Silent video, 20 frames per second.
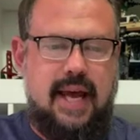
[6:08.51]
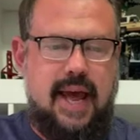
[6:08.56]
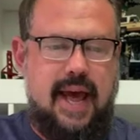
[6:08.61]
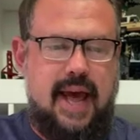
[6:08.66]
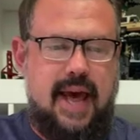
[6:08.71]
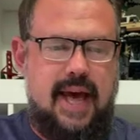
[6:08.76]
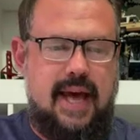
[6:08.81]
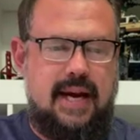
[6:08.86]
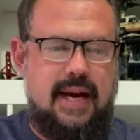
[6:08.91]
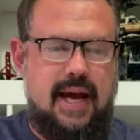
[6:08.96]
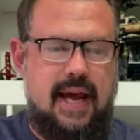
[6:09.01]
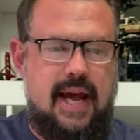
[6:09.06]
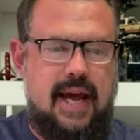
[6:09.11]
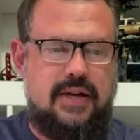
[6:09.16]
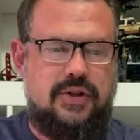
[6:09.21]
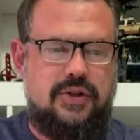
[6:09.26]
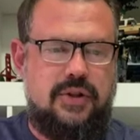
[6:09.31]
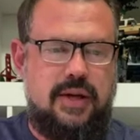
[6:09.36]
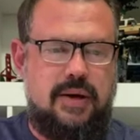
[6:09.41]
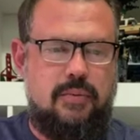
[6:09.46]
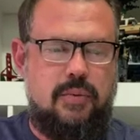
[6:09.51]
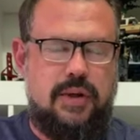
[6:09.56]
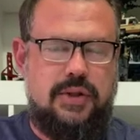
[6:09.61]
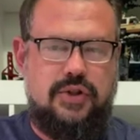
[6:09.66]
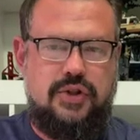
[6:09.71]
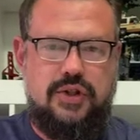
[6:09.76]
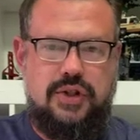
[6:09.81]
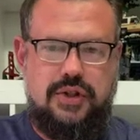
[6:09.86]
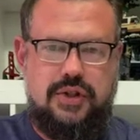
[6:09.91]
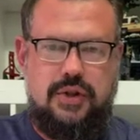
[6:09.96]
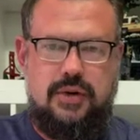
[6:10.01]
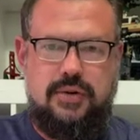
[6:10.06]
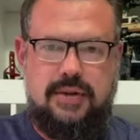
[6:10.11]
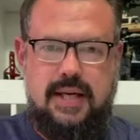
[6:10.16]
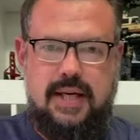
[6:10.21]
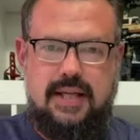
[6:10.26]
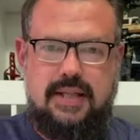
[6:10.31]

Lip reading: and I actually was just using